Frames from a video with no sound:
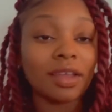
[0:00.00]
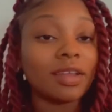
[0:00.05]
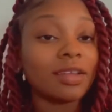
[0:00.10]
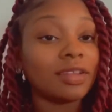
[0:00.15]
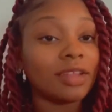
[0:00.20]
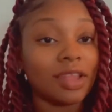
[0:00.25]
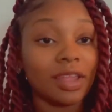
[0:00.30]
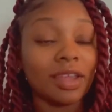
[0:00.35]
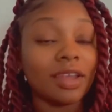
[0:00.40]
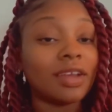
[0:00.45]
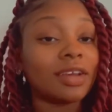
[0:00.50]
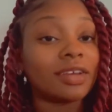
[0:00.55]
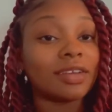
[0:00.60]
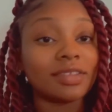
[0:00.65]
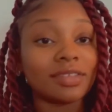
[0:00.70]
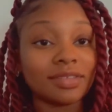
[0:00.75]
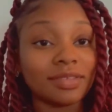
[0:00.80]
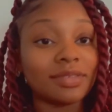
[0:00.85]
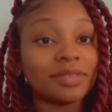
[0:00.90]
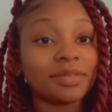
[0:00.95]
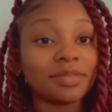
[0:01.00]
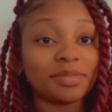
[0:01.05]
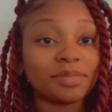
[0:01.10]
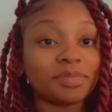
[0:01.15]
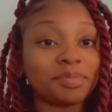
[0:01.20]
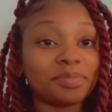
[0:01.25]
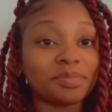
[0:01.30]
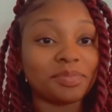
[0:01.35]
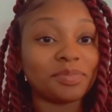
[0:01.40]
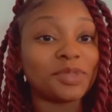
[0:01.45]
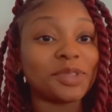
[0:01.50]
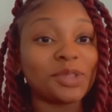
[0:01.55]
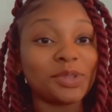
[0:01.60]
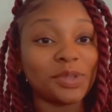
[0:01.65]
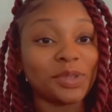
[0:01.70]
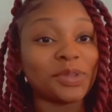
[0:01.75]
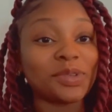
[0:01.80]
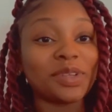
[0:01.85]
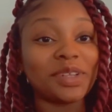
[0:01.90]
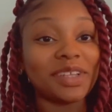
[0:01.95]
yeah, two
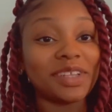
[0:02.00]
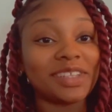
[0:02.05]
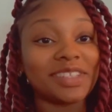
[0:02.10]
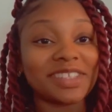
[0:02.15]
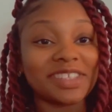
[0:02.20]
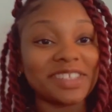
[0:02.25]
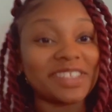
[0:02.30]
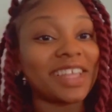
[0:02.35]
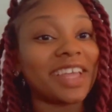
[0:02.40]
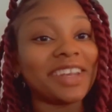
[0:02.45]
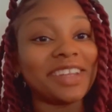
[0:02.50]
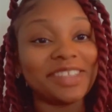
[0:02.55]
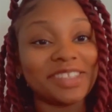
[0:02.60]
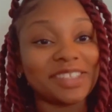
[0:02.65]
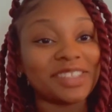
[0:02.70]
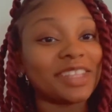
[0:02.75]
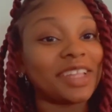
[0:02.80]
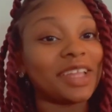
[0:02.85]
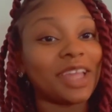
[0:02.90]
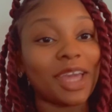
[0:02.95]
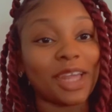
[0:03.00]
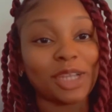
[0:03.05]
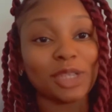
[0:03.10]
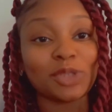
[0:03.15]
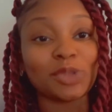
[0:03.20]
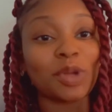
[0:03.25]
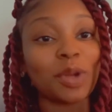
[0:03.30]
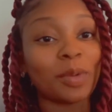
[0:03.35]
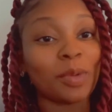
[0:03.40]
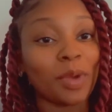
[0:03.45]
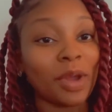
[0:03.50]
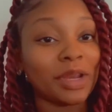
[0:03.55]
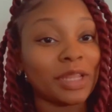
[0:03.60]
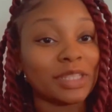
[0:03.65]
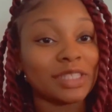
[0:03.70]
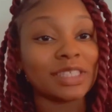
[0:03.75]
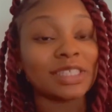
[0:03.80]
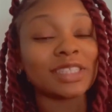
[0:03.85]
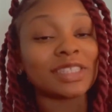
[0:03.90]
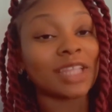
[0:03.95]
or three years because I need to stay out of trouble. I
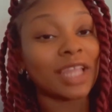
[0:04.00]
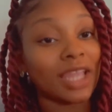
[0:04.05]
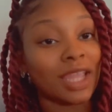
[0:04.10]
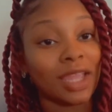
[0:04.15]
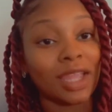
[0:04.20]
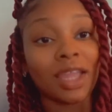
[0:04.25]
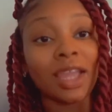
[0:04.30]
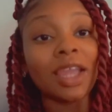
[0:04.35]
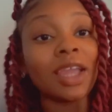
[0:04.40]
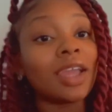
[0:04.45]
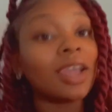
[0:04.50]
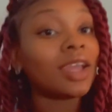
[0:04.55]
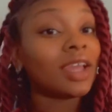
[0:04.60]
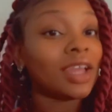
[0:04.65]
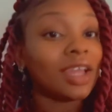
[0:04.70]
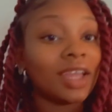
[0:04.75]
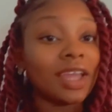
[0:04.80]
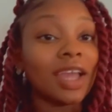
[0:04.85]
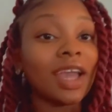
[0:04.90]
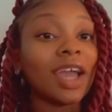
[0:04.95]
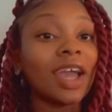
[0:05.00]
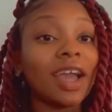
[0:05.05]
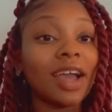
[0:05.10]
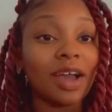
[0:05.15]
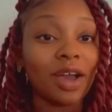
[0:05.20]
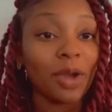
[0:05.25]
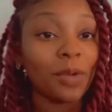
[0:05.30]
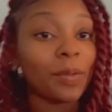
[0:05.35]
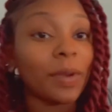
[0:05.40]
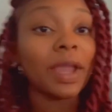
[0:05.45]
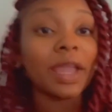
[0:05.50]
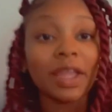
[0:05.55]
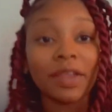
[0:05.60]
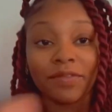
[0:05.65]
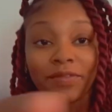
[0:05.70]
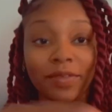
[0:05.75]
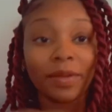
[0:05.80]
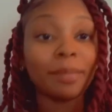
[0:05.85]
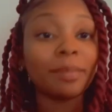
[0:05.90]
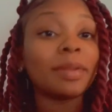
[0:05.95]
need to stay away
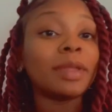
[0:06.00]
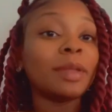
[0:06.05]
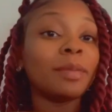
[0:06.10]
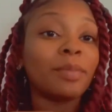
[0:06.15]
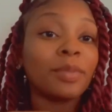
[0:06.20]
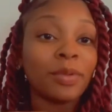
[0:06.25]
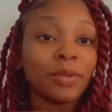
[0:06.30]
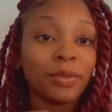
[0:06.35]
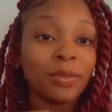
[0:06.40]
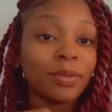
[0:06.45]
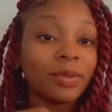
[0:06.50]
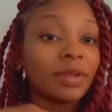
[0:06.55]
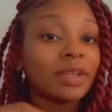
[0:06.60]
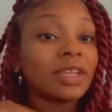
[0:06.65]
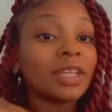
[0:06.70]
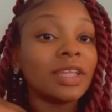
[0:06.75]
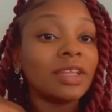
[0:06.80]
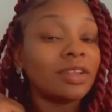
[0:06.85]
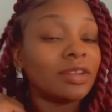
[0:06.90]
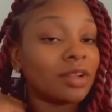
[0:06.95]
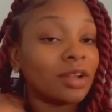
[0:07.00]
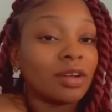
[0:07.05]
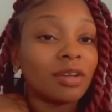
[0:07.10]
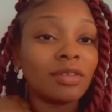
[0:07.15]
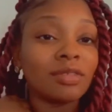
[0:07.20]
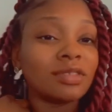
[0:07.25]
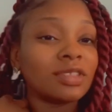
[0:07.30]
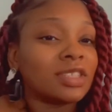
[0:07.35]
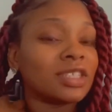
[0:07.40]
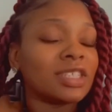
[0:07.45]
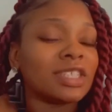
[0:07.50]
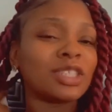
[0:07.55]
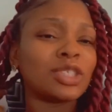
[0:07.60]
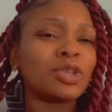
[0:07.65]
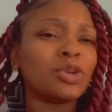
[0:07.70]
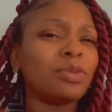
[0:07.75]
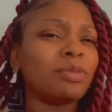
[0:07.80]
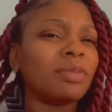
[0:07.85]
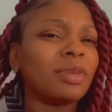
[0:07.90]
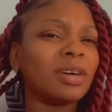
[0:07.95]
from people. You know, it's just
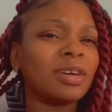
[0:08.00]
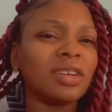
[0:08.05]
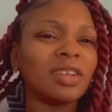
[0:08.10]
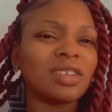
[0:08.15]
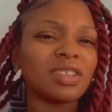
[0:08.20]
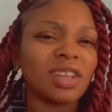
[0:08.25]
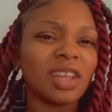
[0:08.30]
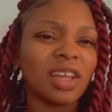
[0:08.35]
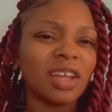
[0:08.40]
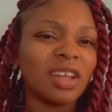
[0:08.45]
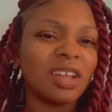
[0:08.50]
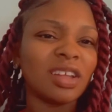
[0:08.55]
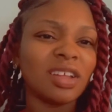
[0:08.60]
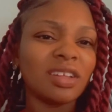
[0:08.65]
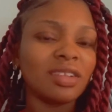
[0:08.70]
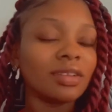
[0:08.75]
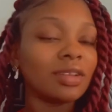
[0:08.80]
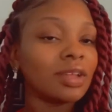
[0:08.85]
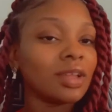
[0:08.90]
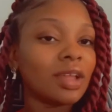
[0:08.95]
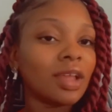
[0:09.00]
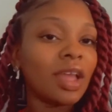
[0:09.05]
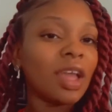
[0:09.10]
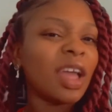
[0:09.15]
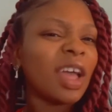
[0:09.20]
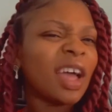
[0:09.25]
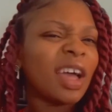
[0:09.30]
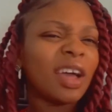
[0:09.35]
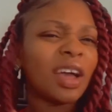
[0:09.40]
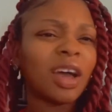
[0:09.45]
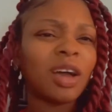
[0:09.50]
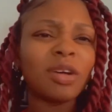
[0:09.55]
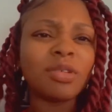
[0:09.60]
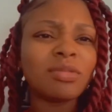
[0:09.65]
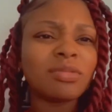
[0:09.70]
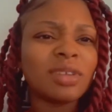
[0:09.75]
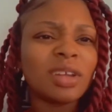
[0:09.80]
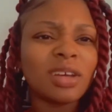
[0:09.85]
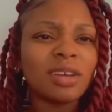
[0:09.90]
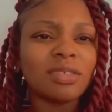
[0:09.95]
too much. Like, I
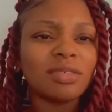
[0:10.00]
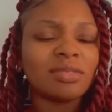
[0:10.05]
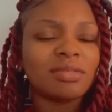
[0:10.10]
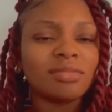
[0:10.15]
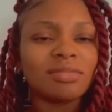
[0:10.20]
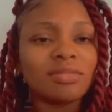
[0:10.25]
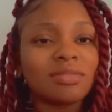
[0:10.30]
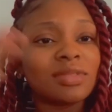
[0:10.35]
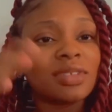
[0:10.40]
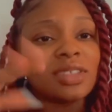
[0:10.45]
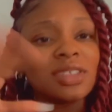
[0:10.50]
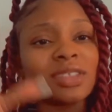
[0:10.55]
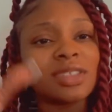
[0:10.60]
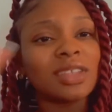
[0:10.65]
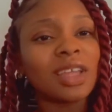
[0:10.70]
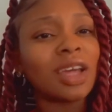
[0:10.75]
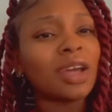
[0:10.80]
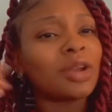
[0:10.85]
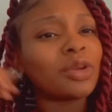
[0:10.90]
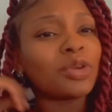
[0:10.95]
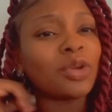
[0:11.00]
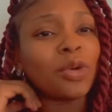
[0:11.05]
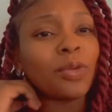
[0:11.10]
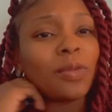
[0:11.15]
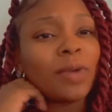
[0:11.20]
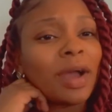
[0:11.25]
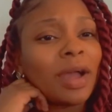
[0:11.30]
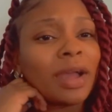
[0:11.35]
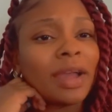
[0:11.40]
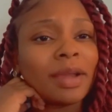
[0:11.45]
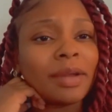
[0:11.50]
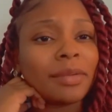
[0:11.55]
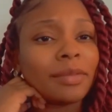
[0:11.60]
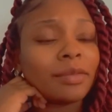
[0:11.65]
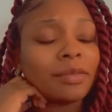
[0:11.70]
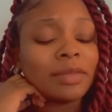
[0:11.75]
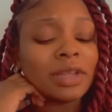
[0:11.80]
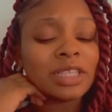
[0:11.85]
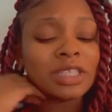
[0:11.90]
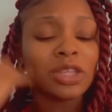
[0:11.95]
don't know. It's I don't know why
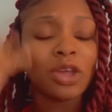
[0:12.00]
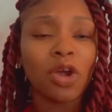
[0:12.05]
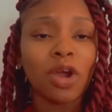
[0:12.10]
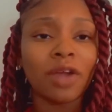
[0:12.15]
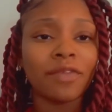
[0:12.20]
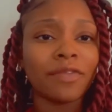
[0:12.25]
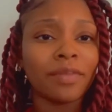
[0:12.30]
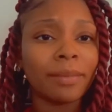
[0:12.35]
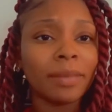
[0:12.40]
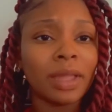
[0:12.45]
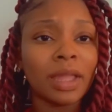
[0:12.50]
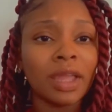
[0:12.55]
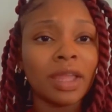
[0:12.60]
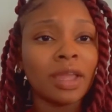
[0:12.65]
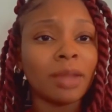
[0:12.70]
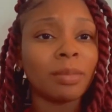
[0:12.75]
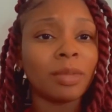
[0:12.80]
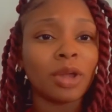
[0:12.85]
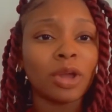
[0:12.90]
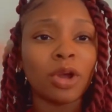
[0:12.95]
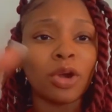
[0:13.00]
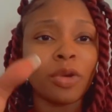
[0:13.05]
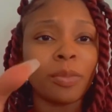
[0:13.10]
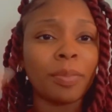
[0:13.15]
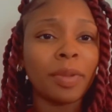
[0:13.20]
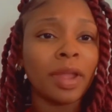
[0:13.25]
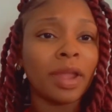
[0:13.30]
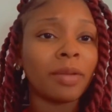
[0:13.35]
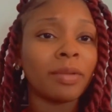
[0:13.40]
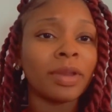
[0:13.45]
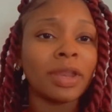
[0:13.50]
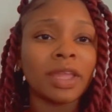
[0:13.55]
it's hard for me and him to co-parent